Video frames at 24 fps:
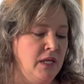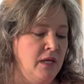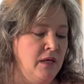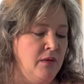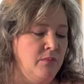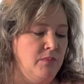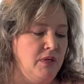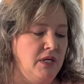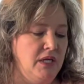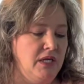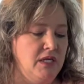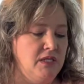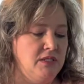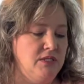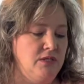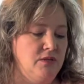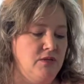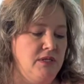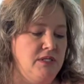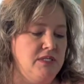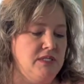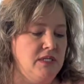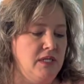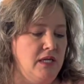because who
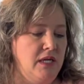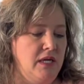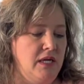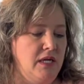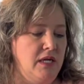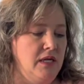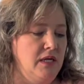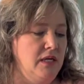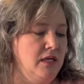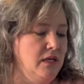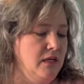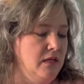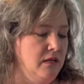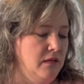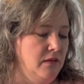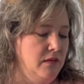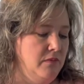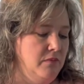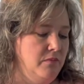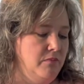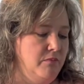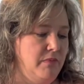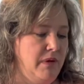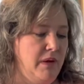doesn't like
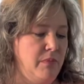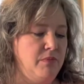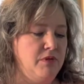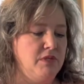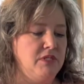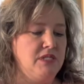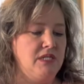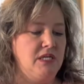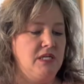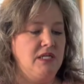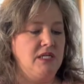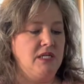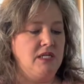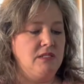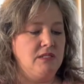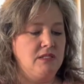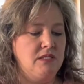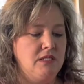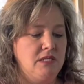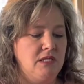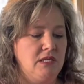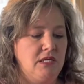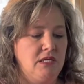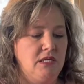peppers and onions
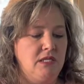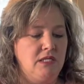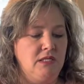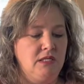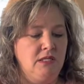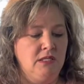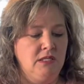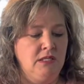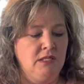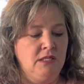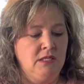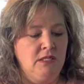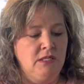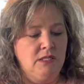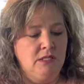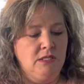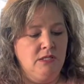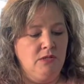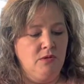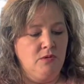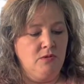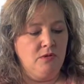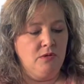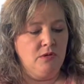in
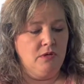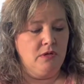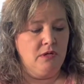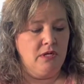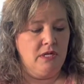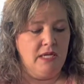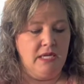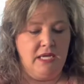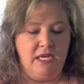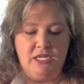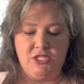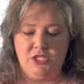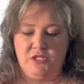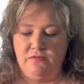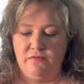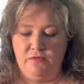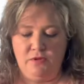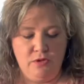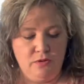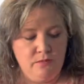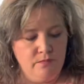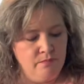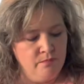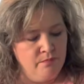your Asian
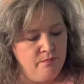food?